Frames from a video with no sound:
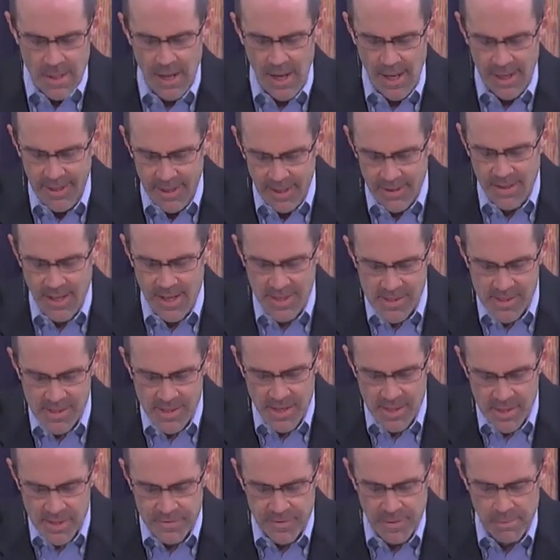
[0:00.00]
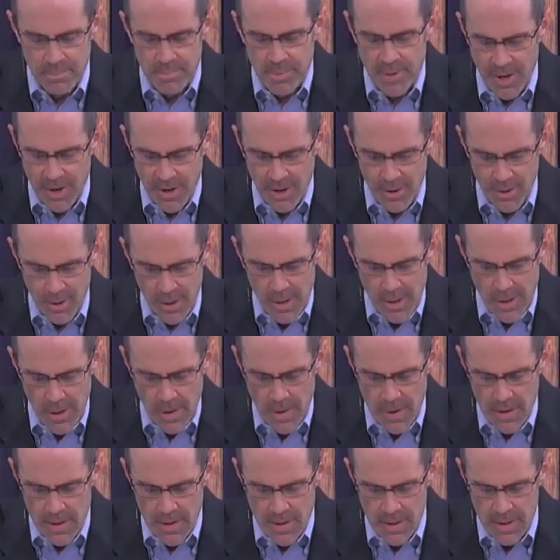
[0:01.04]
I get that sense from Paul
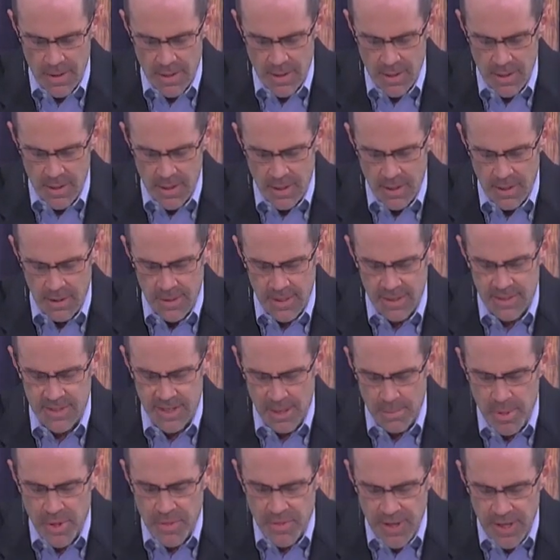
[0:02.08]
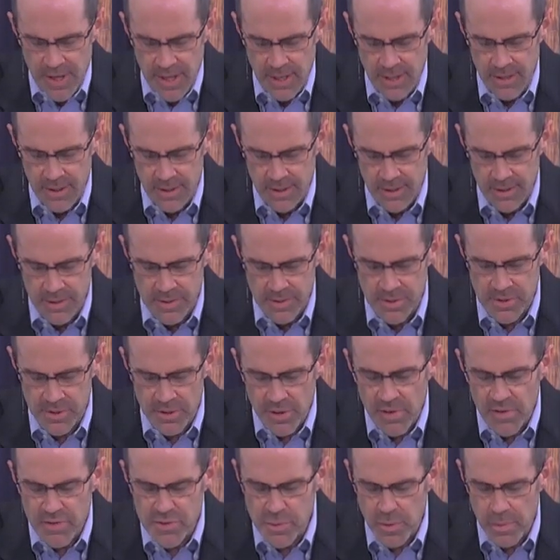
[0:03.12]
that Timothy
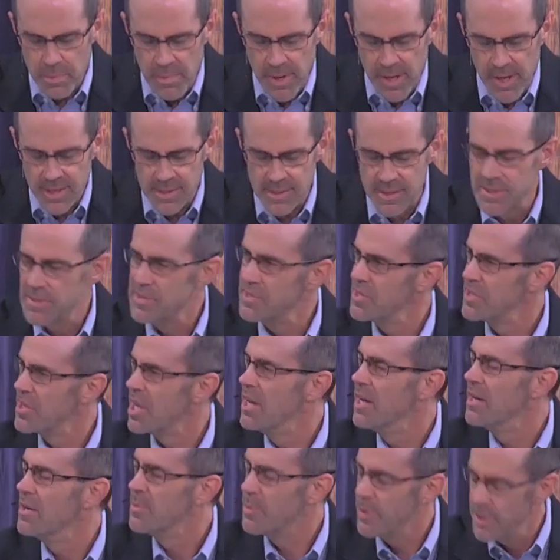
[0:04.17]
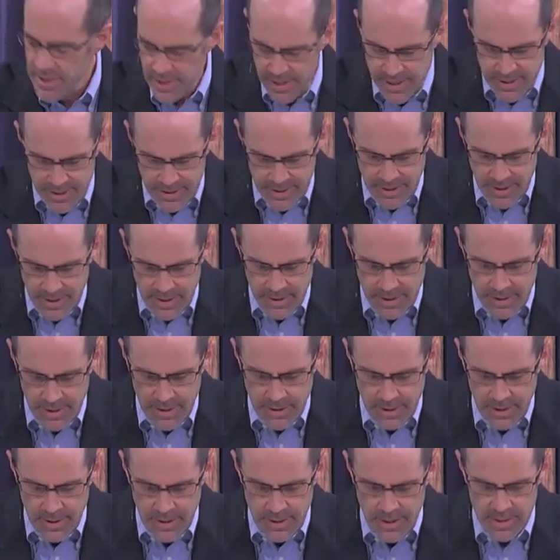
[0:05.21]
serves with me as a son would
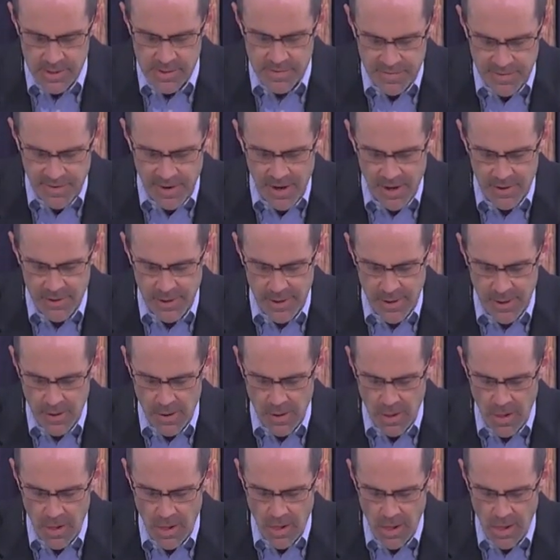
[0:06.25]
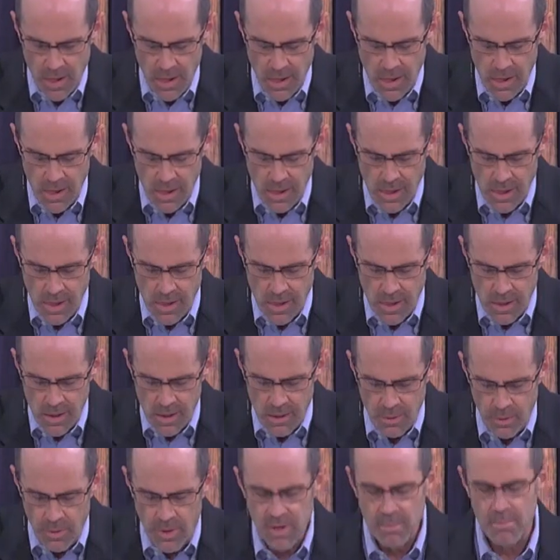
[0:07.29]
his father.
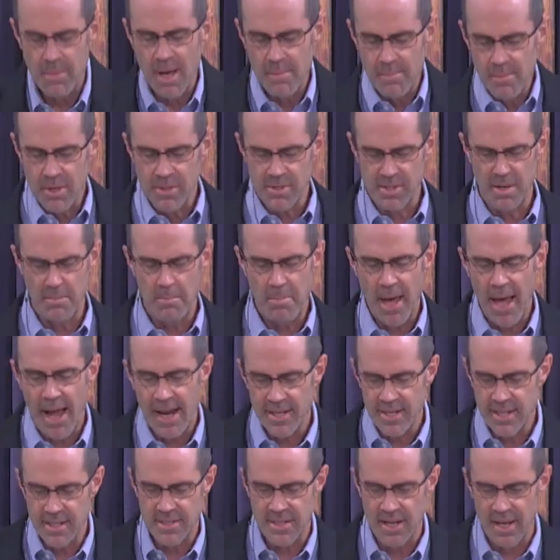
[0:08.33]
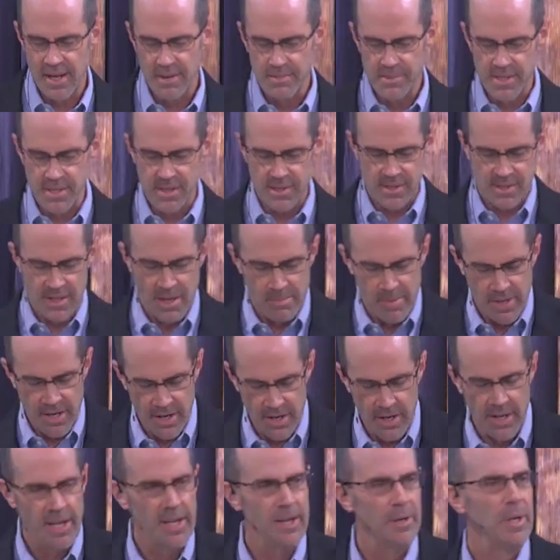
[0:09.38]
One of my most impacting times at
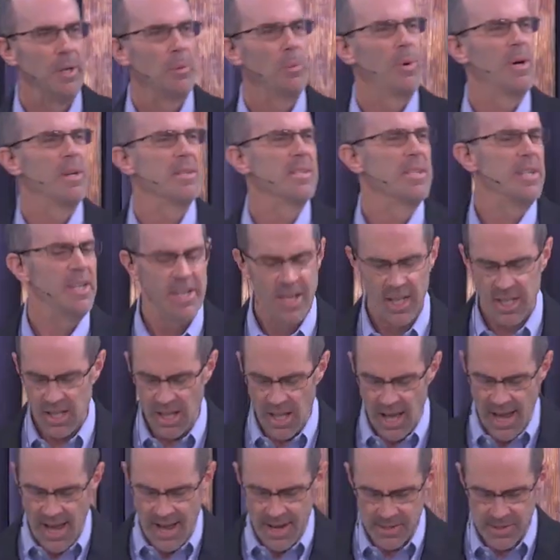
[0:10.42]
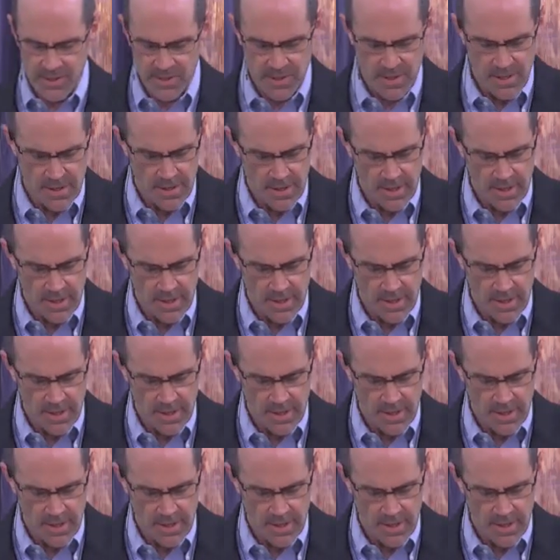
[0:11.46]
seminary, it wasn't in a class.